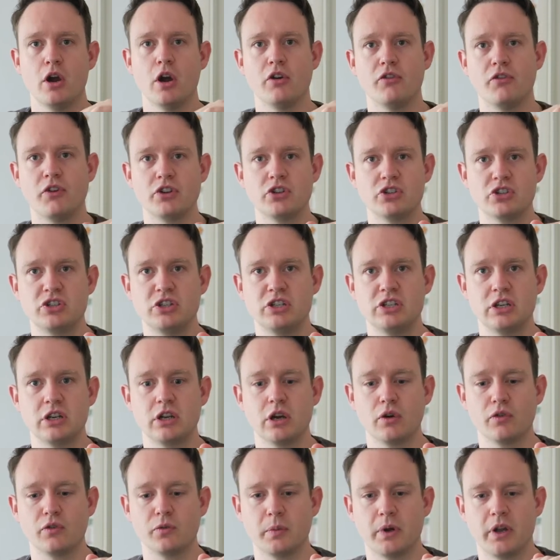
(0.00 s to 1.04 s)
or if I just need to
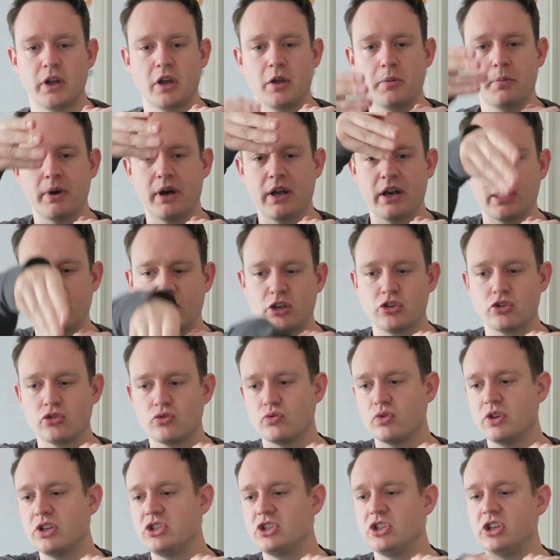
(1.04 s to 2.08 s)
go for my iPad. I can
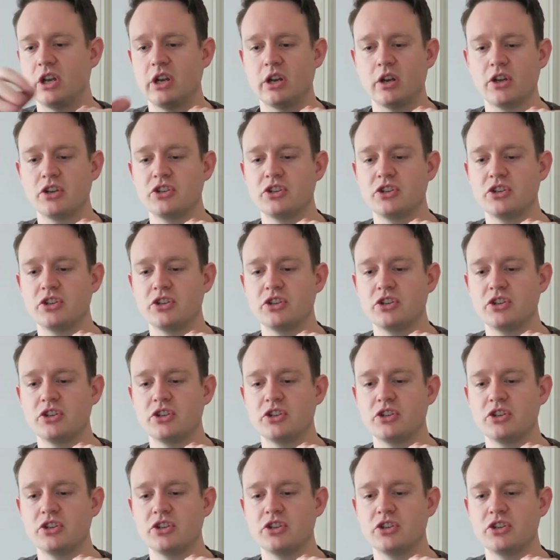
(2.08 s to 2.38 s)
just reach in.